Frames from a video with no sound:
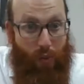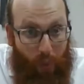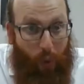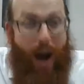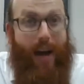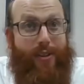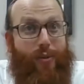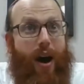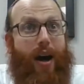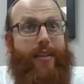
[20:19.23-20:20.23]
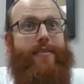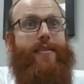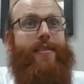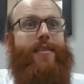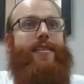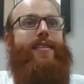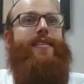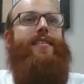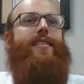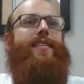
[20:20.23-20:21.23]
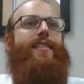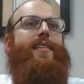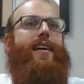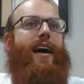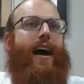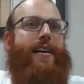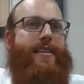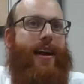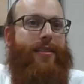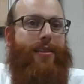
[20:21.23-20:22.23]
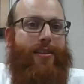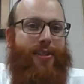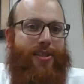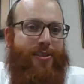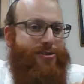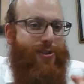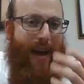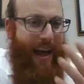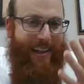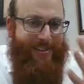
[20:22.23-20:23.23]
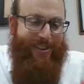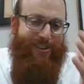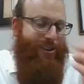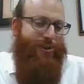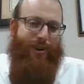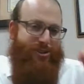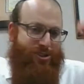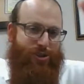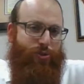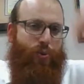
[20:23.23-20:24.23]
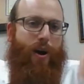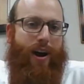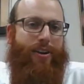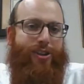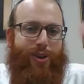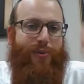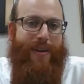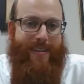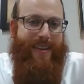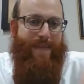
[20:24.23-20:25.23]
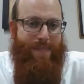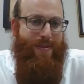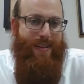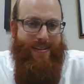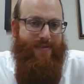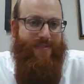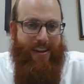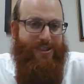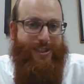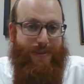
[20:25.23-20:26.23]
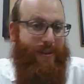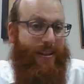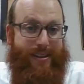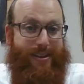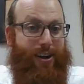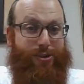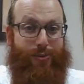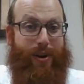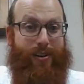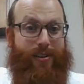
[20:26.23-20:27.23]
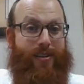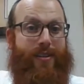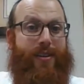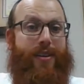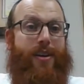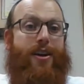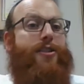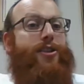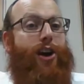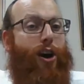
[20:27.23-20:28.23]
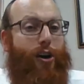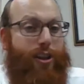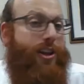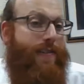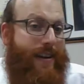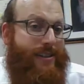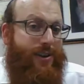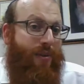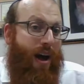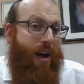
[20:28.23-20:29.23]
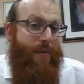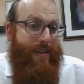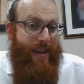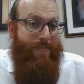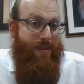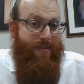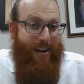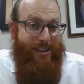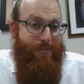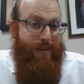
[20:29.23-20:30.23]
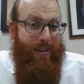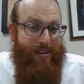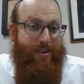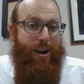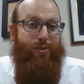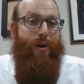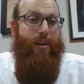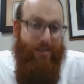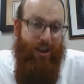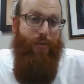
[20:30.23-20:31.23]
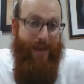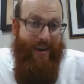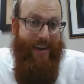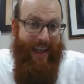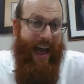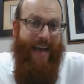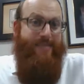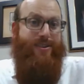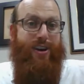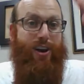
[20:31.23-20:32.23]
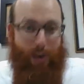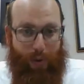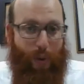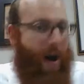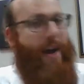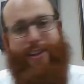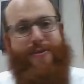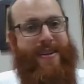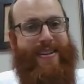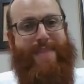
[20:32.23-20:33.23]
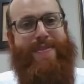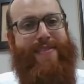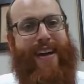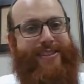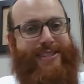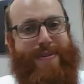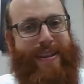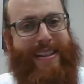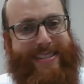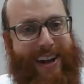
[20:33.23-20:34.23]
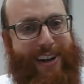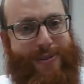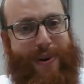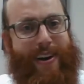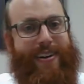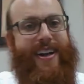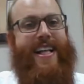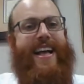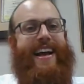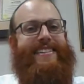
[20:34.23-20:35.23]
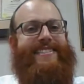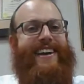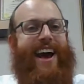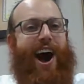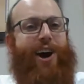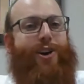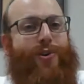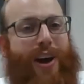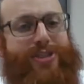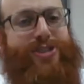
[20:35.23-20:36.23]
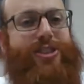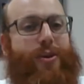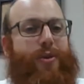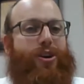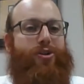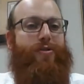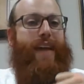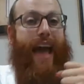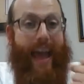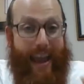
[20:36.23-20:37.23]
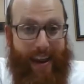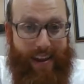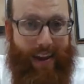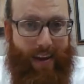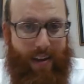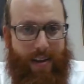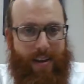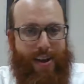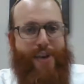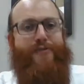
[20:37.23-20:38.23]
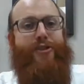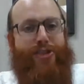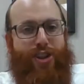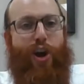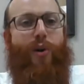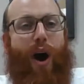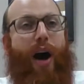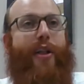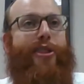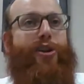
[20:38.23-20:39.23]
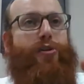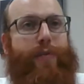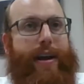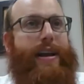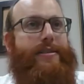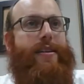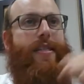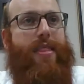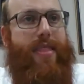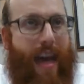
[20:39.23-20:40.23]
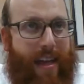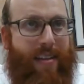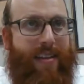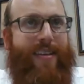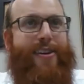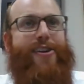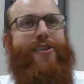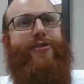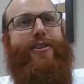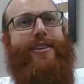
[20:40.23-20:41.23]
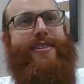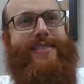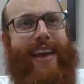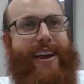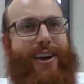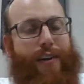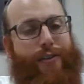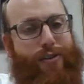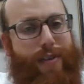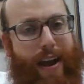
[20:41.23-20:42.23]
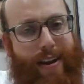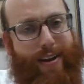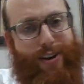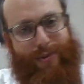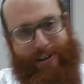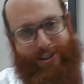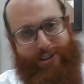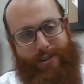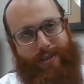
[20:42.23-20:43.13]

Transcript: what? What? And yet, there's no answer to the question, why do we dip this vegetable in the salt water? The only reason why we dip the vegetable in the salt water so we can ask, why do we dip the vegetable in the salt water? It's a question we're creating for no other reason than for the sake of creating a question.